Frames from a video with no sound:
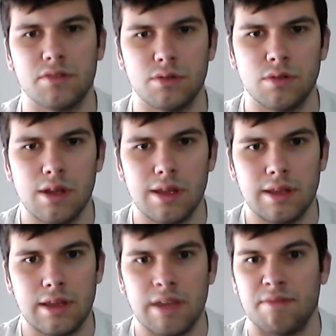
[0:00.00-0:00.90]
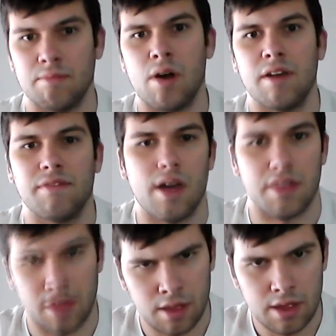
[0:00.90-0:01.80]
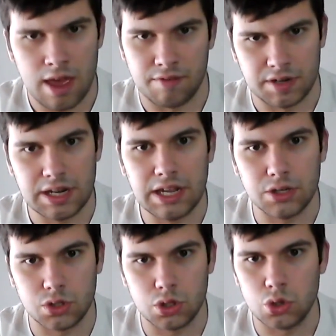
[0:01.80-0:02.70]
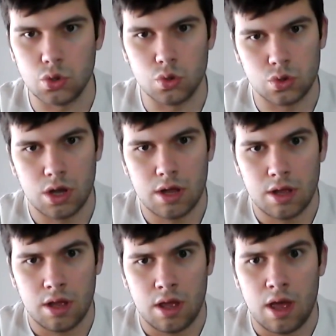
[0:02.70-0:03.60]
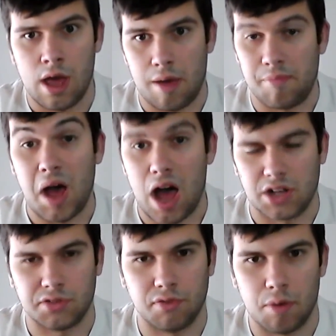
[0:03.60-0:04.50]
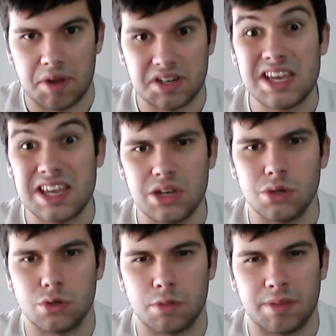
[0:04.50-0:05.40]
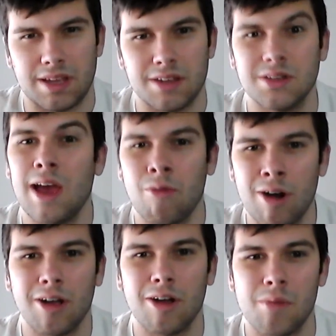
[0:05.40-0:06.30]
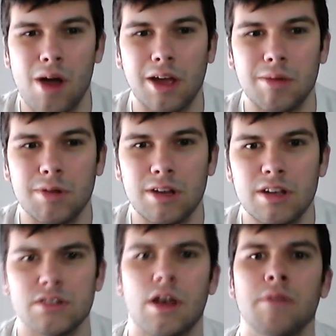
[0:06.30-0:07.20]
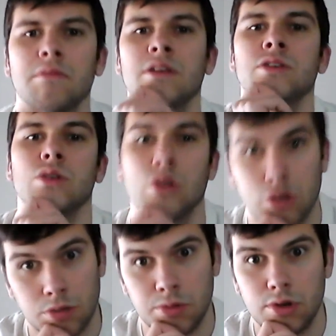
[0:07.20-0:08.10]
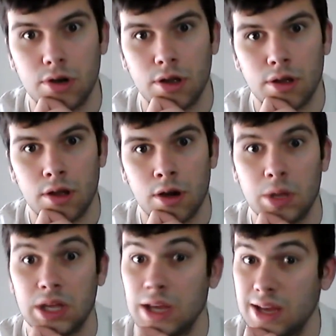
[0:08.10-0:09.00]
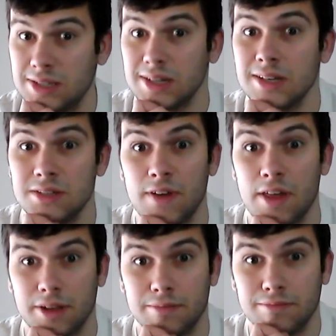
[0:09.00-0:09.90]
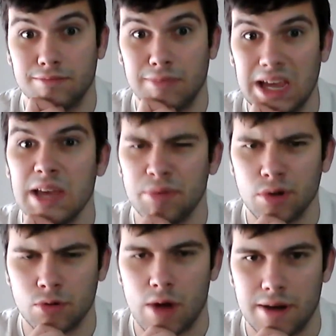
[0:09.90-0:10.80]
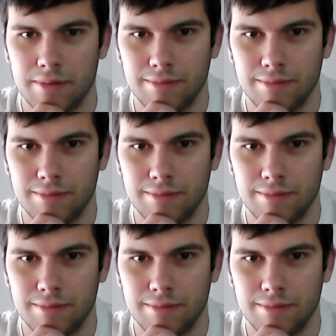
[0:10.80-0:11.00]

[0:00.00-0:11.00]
to, if my father ever needs to use parts from it, he can use it. Because when I got my computer, he's like, "Is it a good computer?" And I'm like, "Yes, it is, father." He bought one